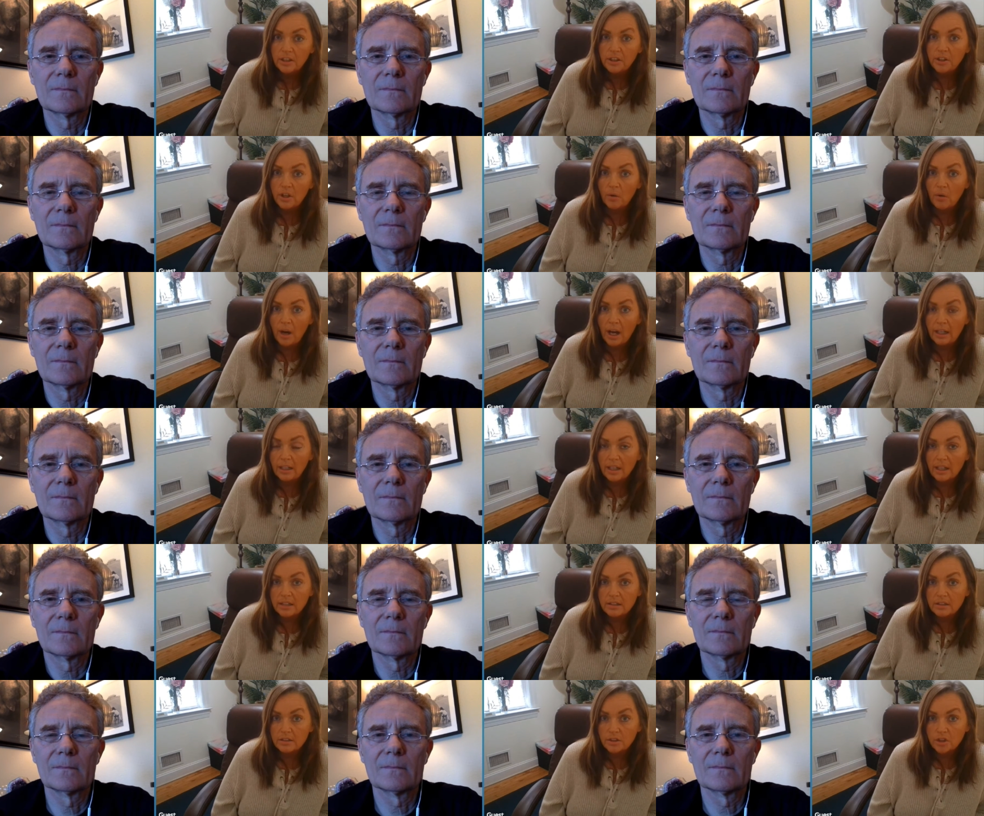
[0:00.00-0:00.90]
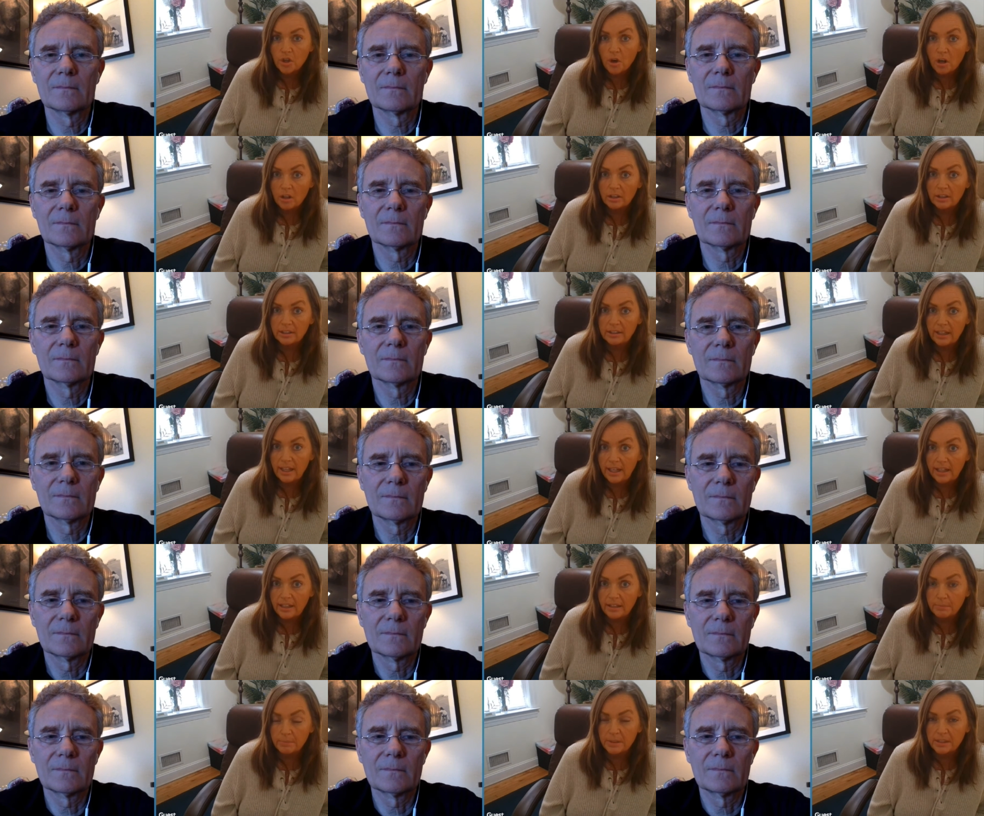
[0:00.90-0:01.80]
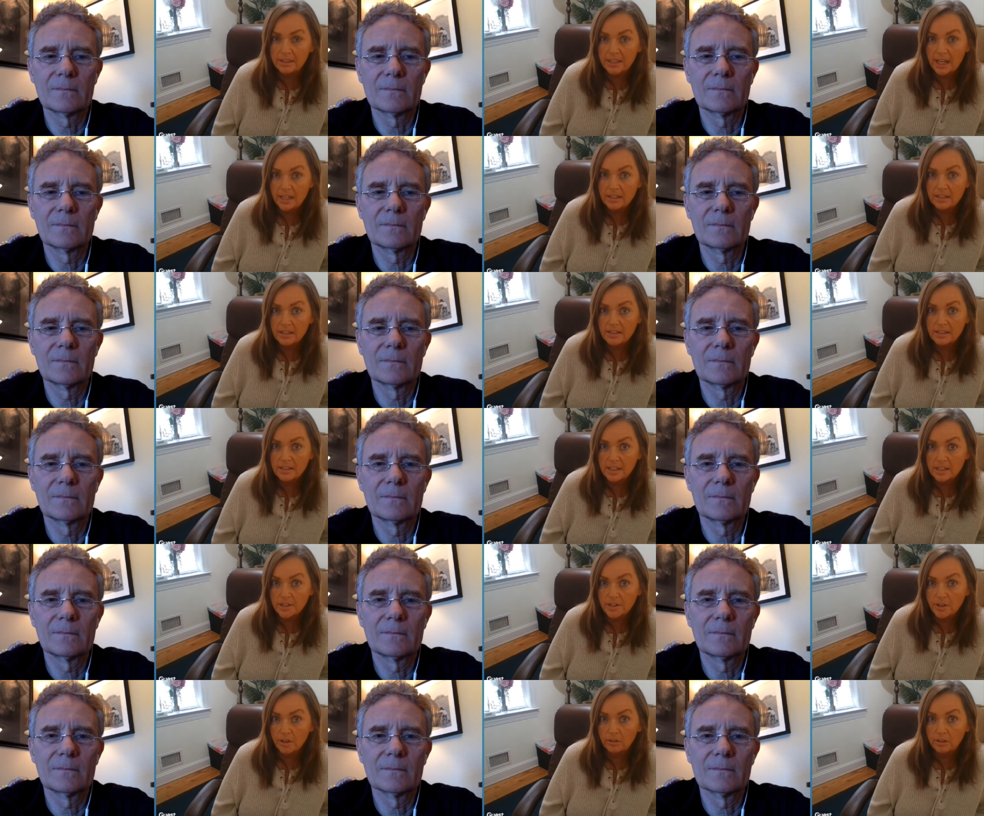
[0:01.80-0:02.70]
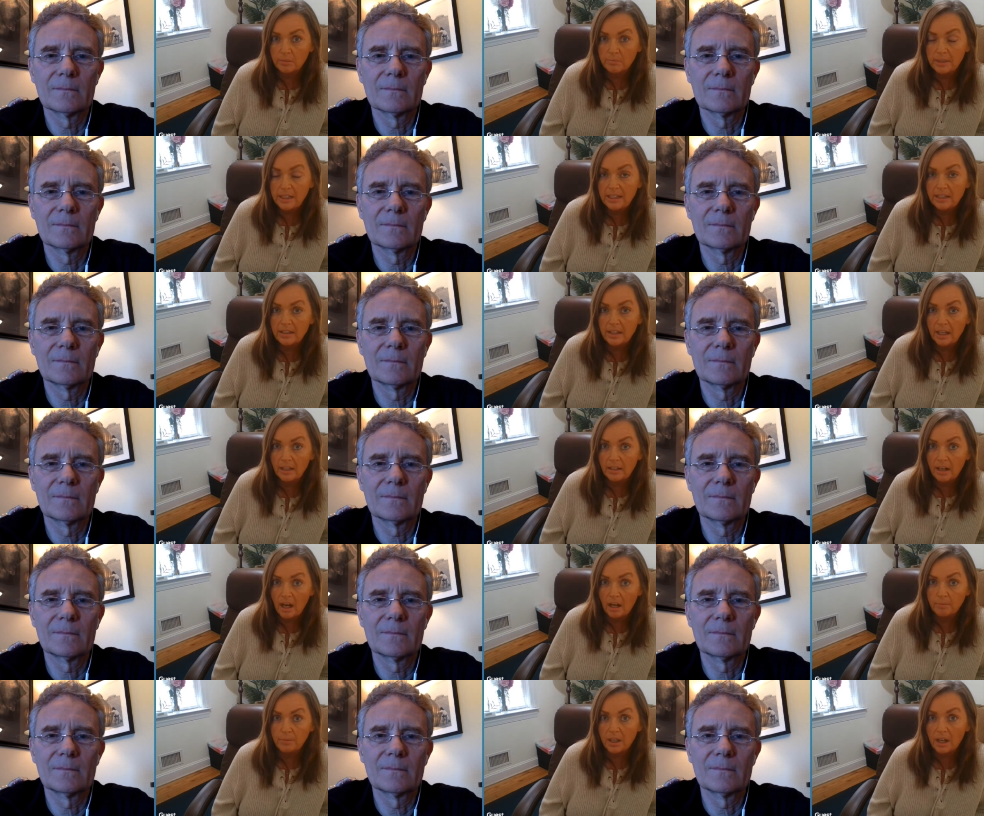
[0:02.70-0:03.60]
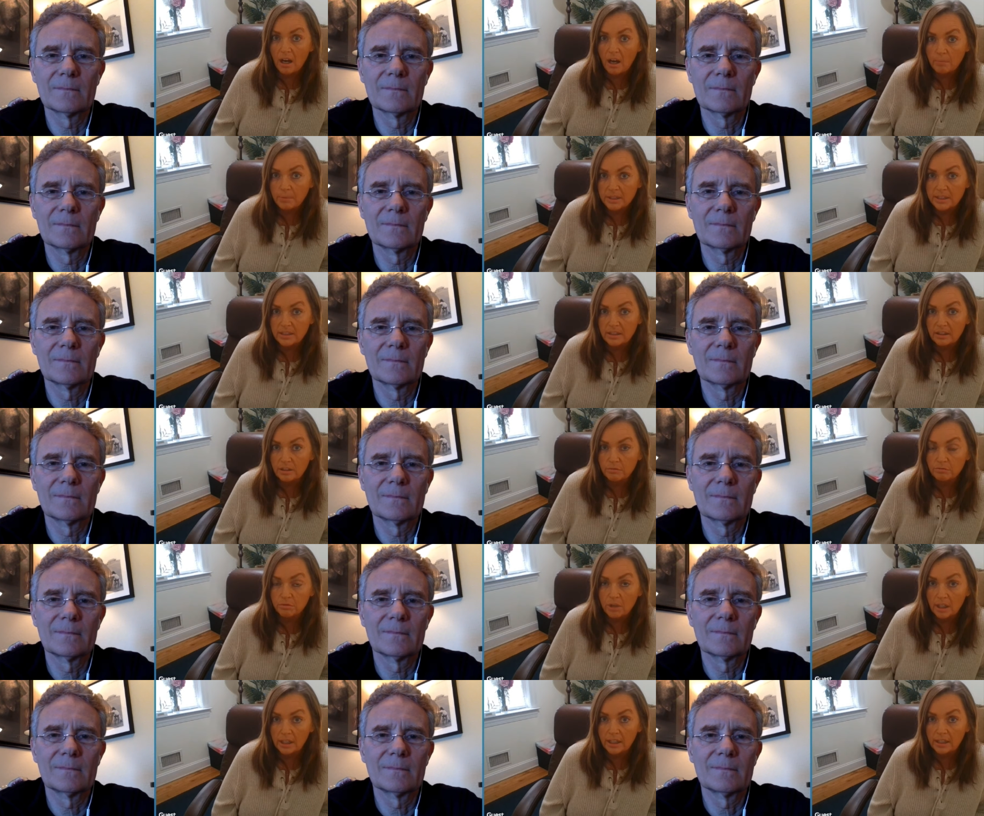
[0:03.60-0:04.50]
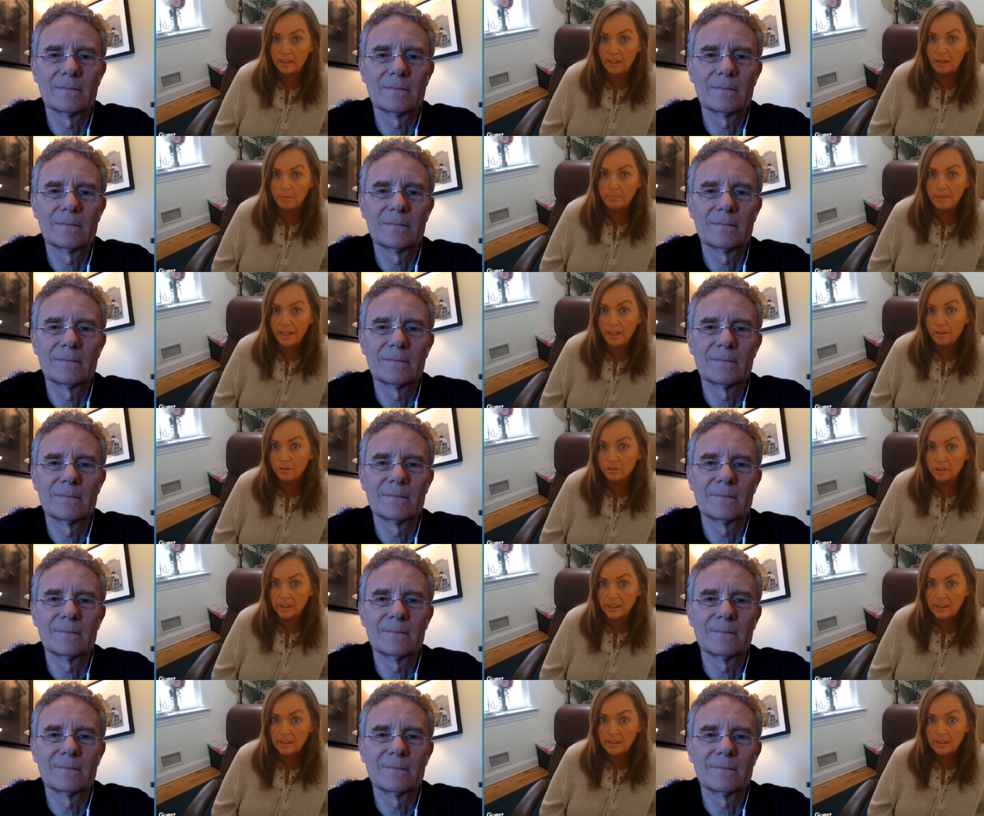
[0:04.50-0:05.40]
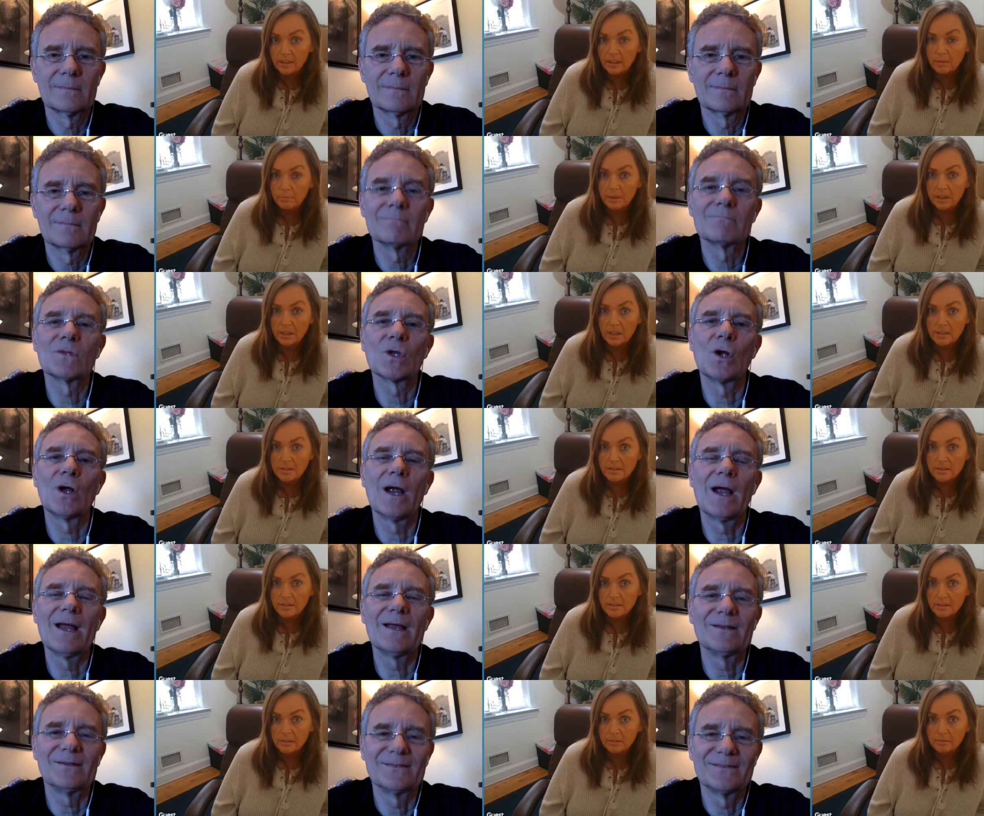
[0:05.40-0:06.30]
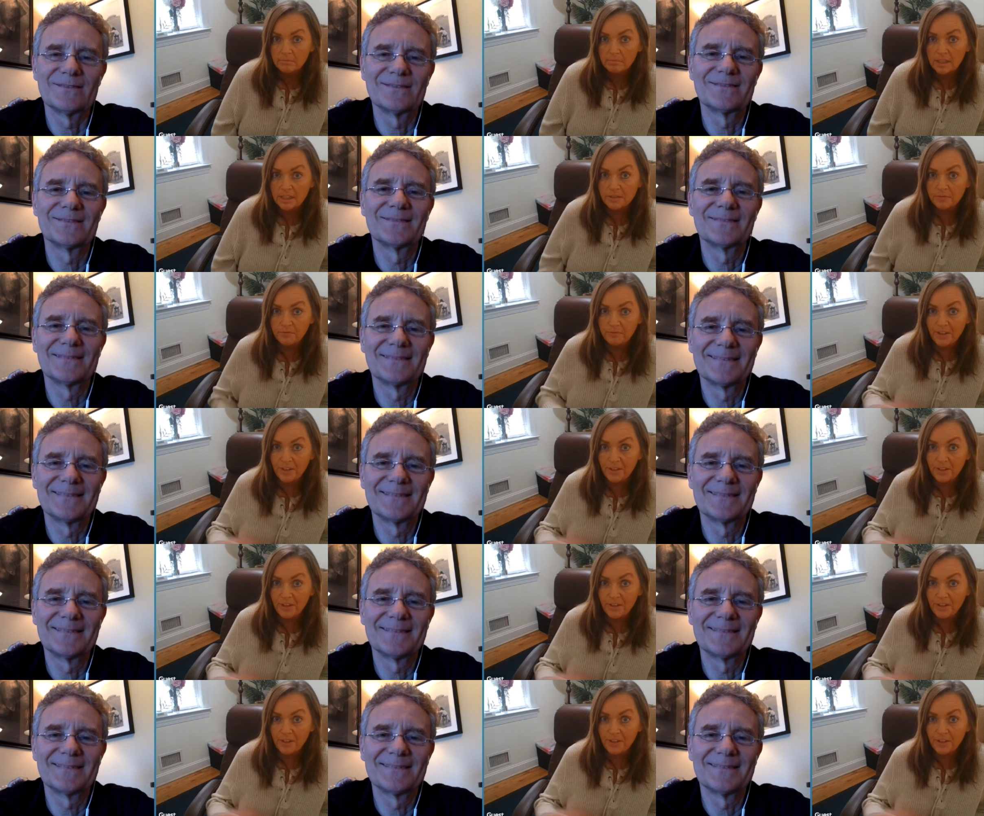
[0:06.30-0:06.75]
Speaker 1: you know, I like chocolate cake, but that doesn't necessarily mean that I'm competent in running a bakery because right. it's